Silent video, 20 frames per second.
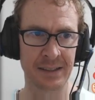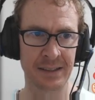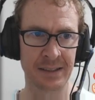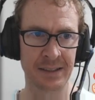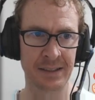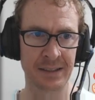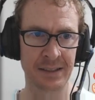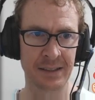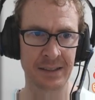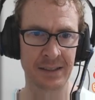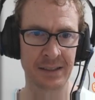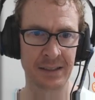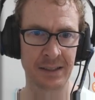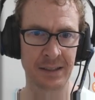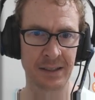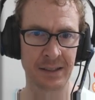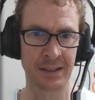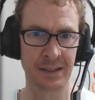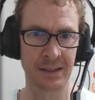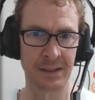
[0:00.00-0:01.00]

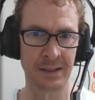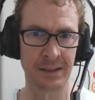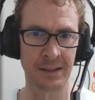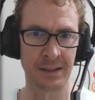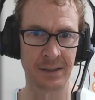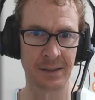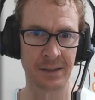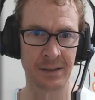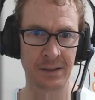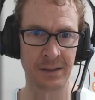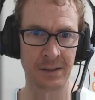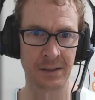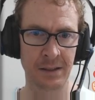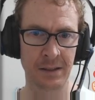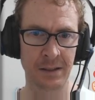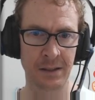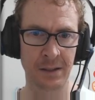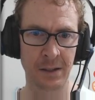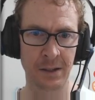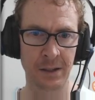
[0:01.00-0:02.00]

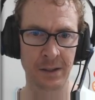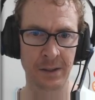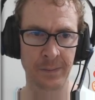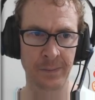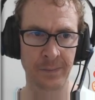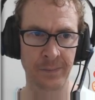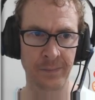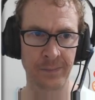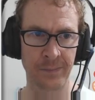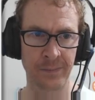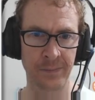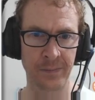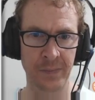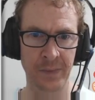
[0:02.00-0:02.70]
(no one is talking)